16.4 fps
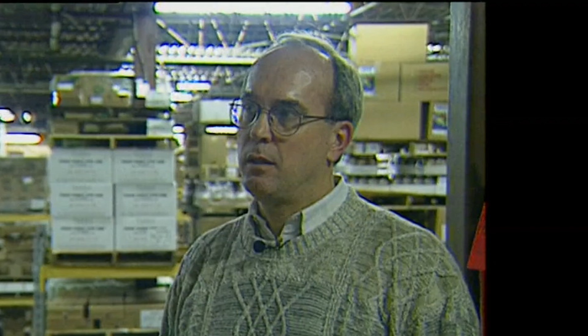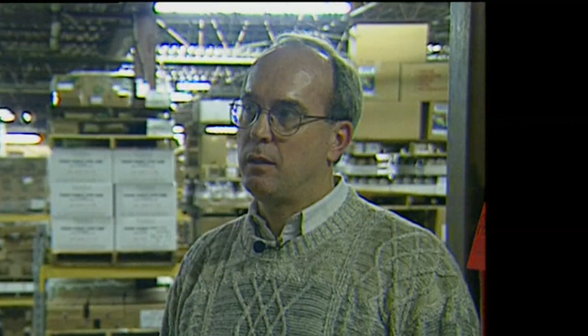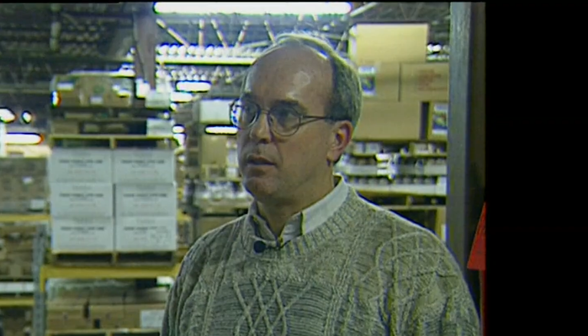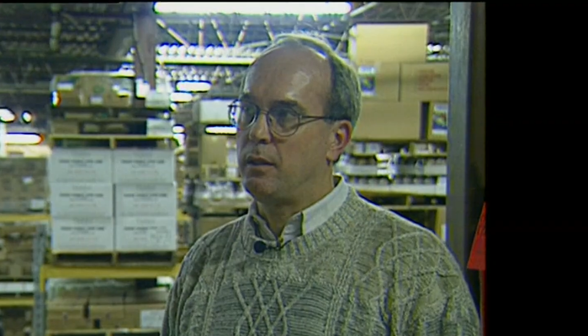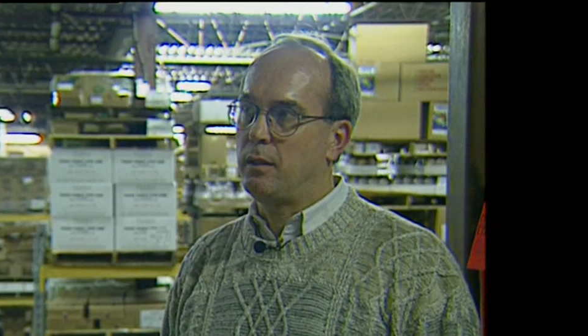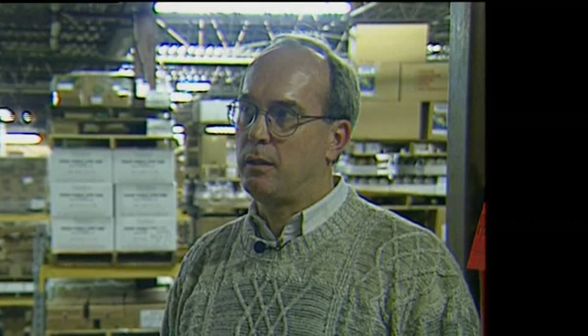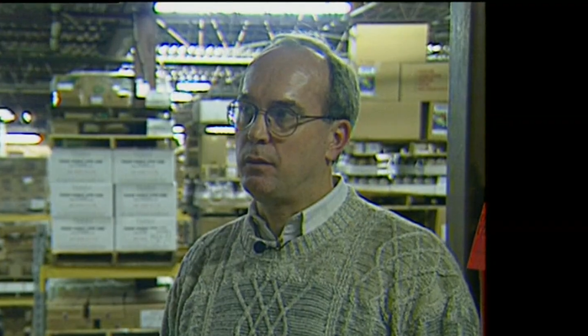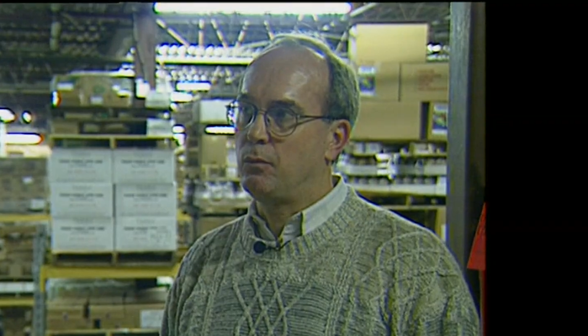
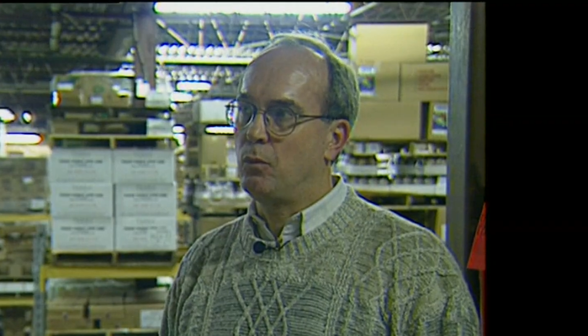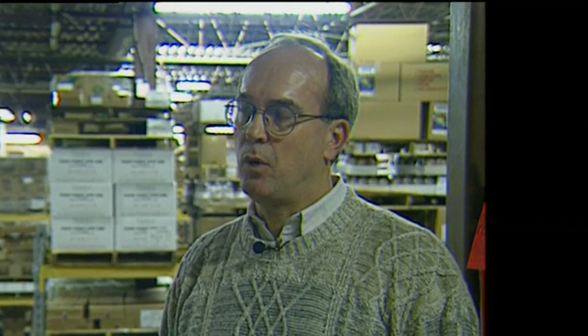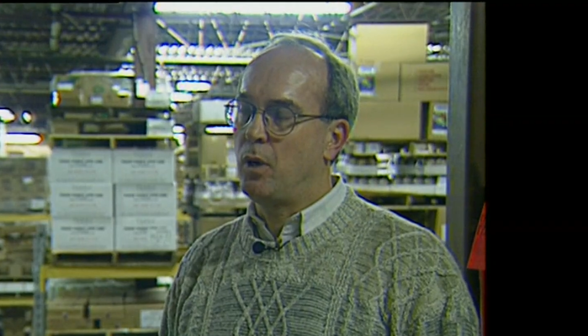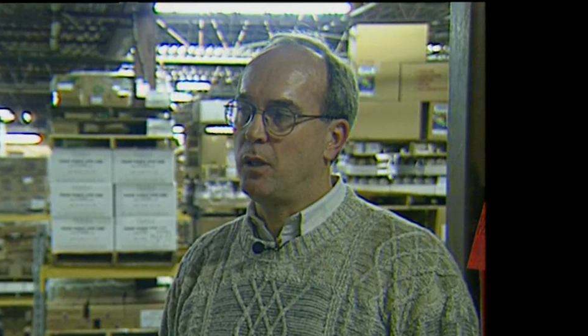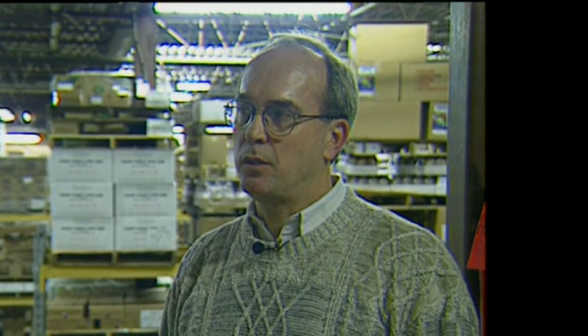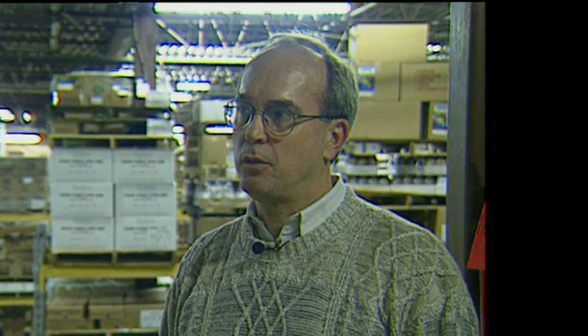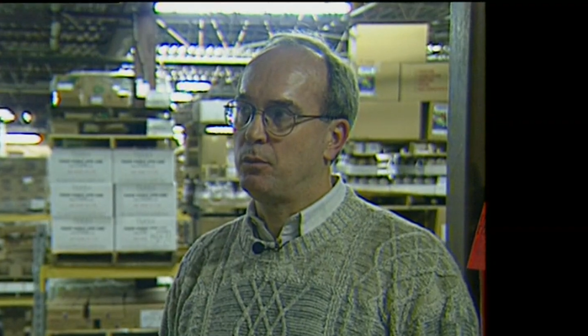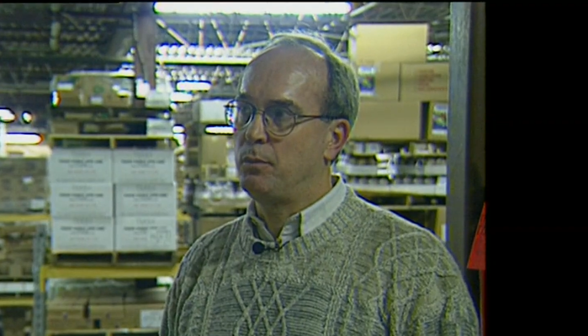They
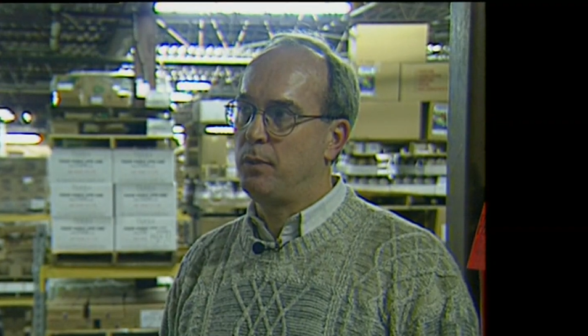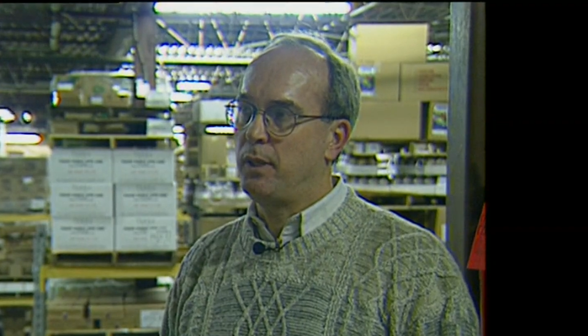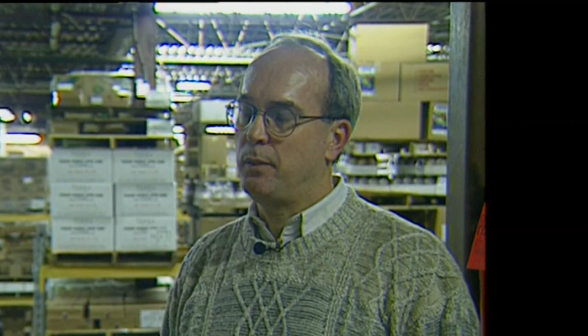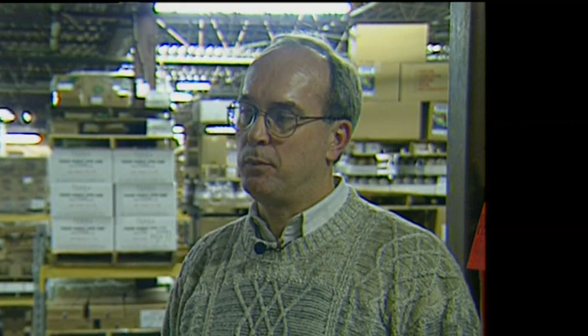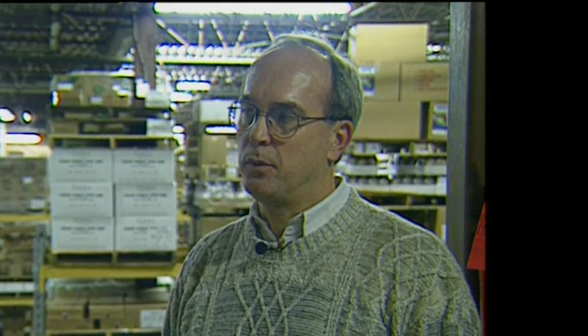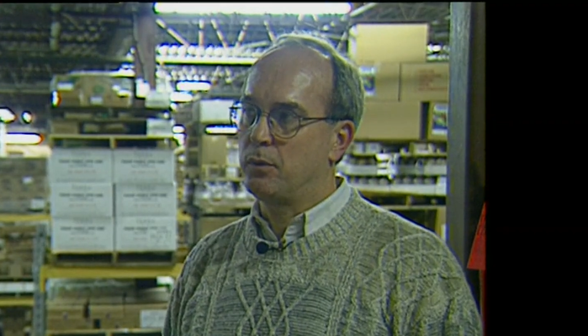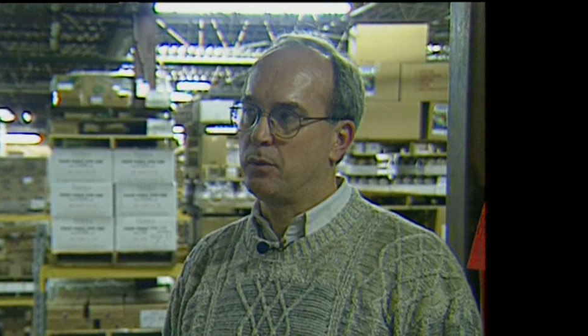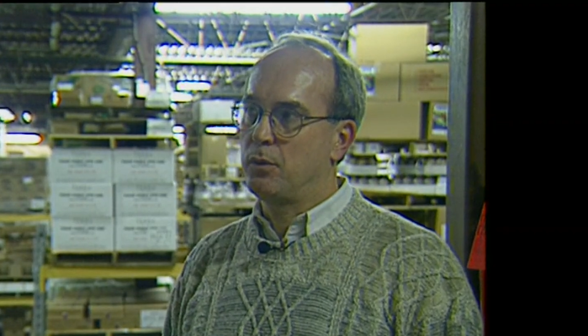want to be
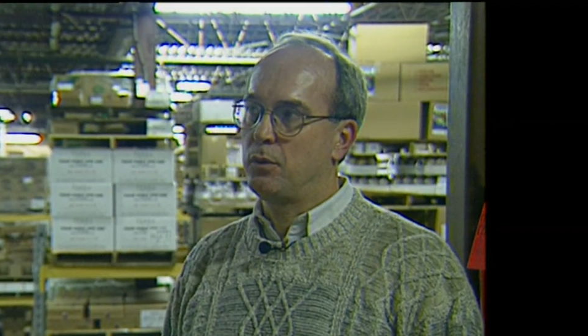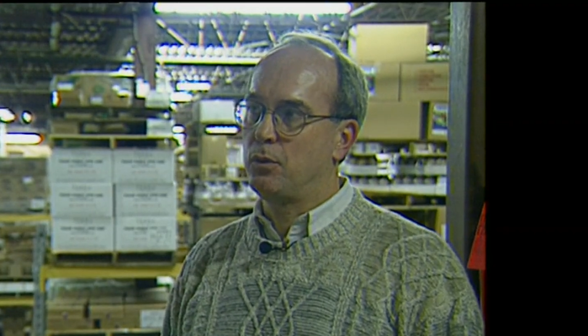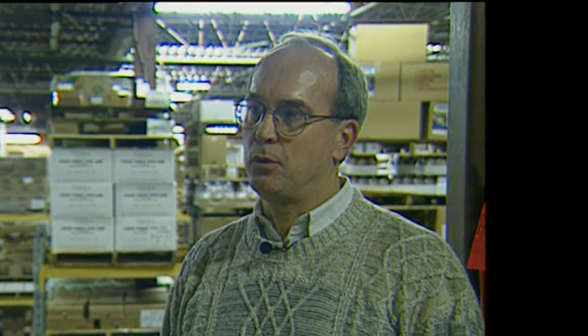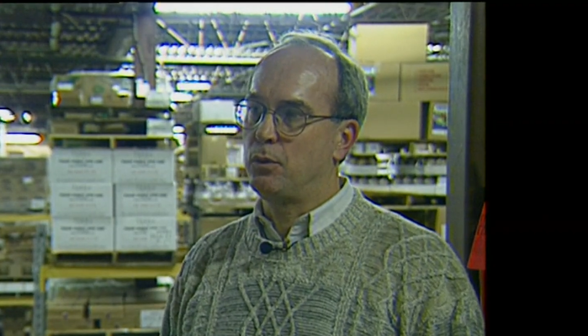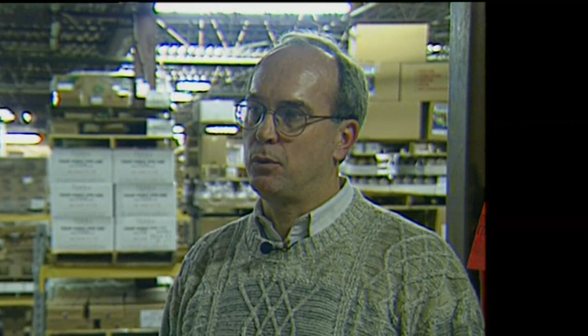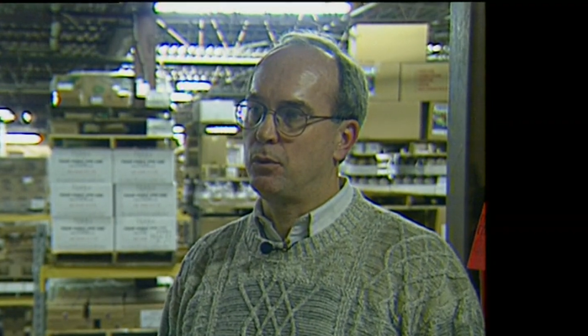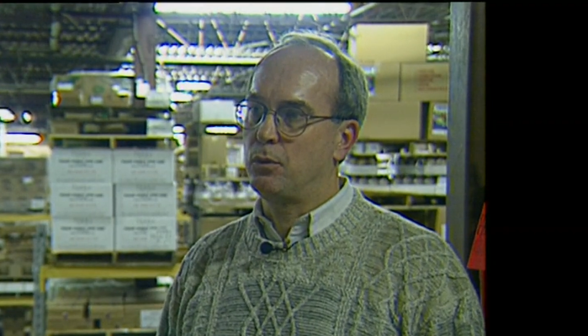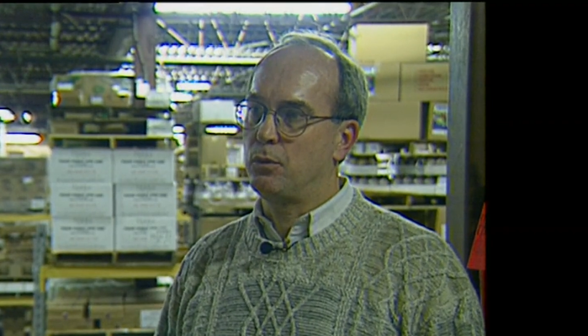able
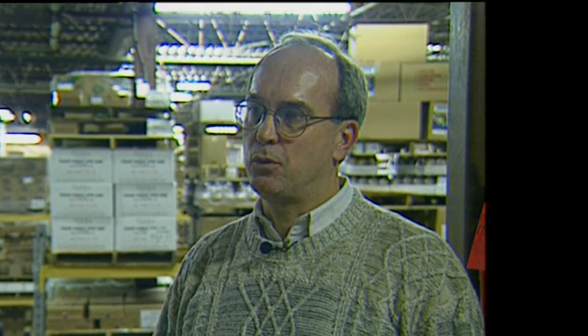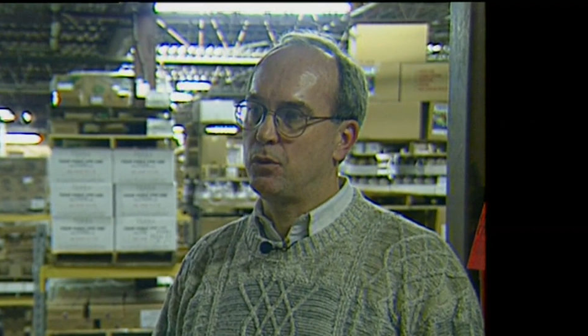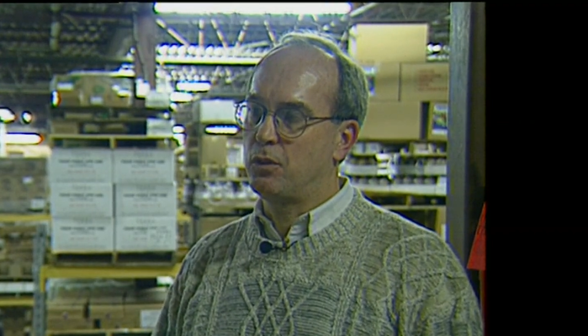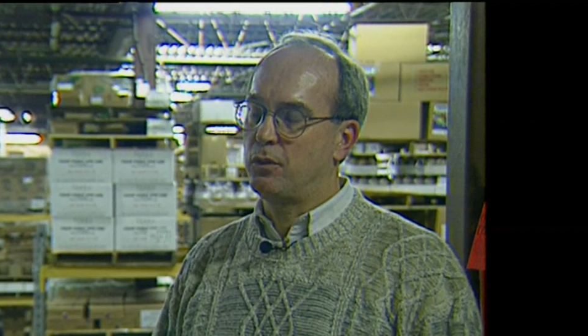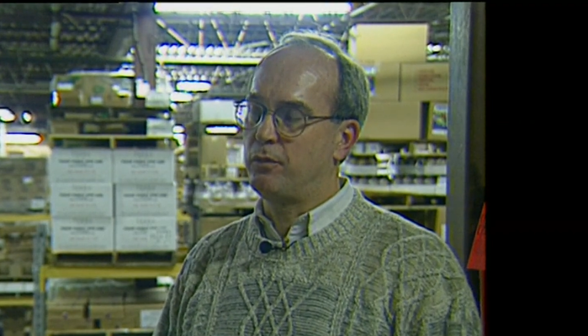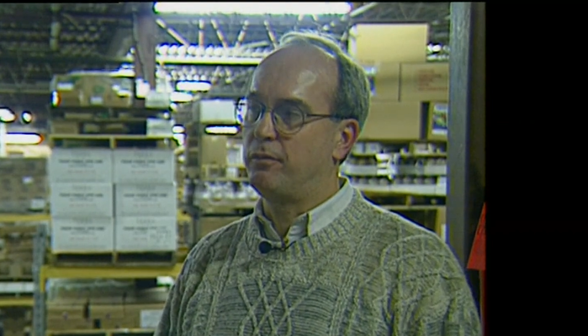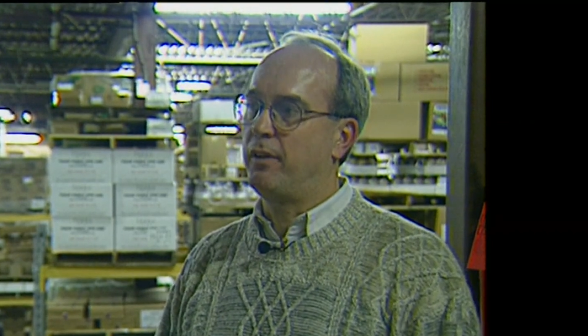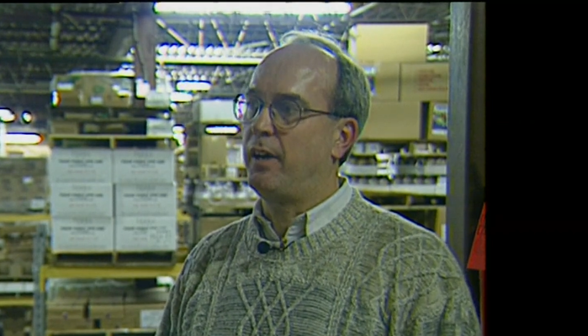to
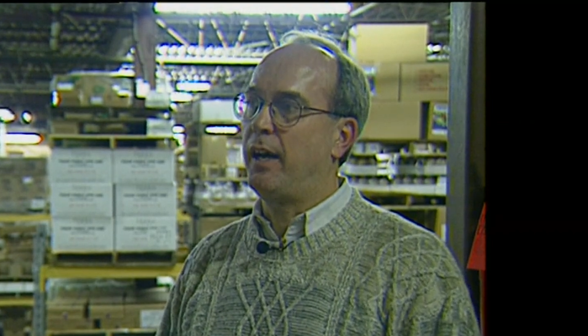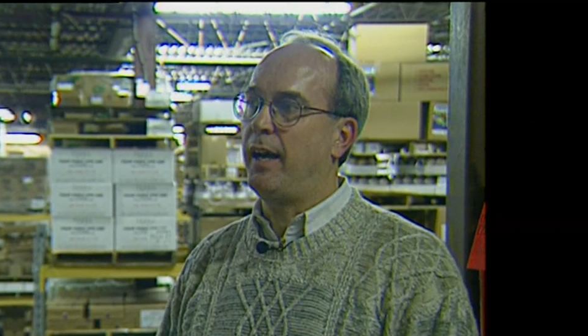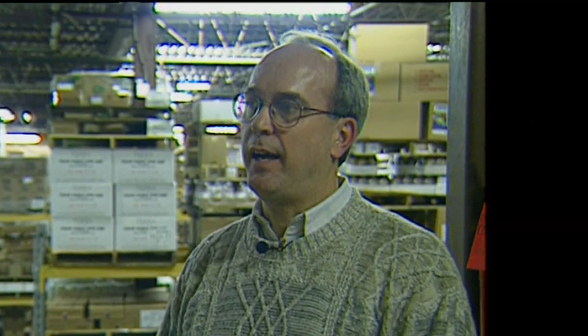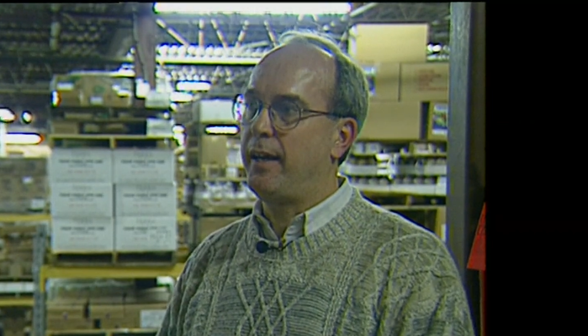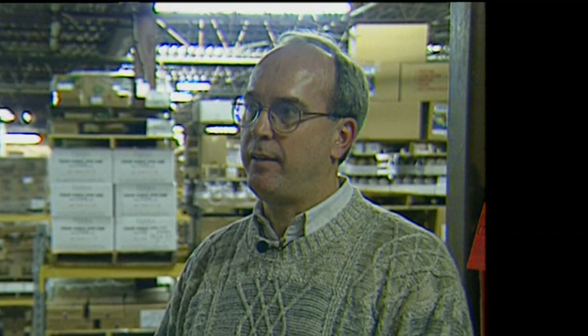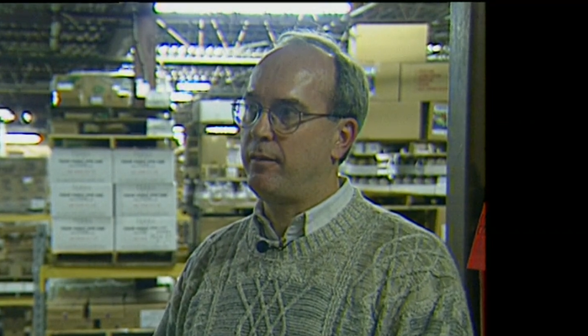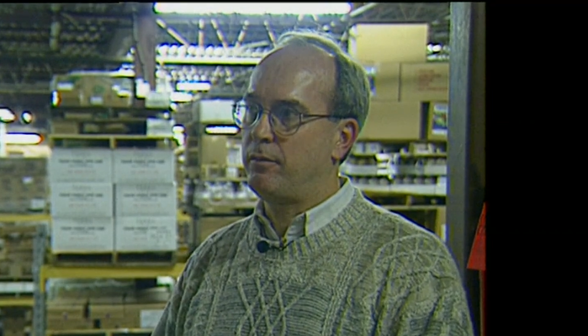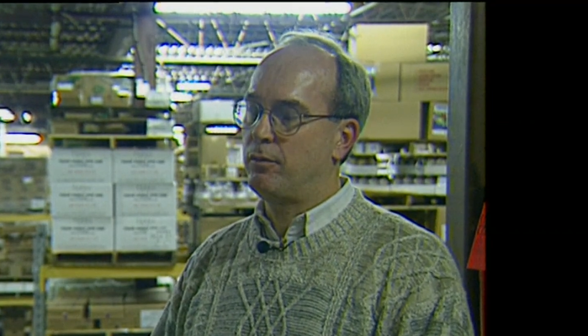
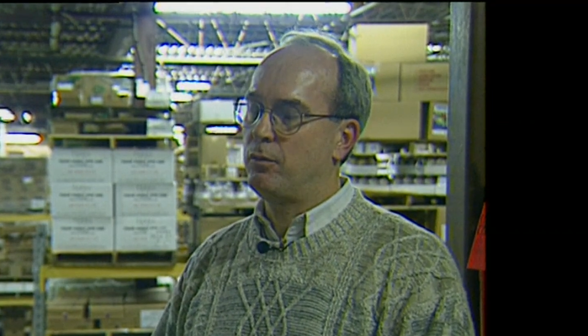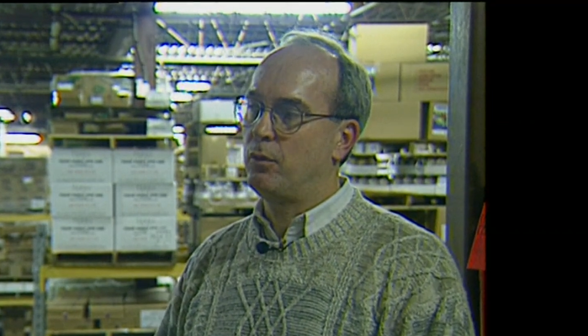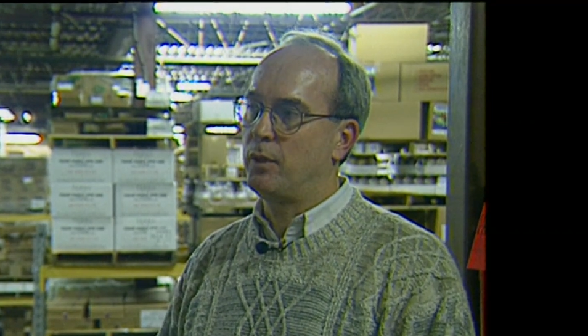survive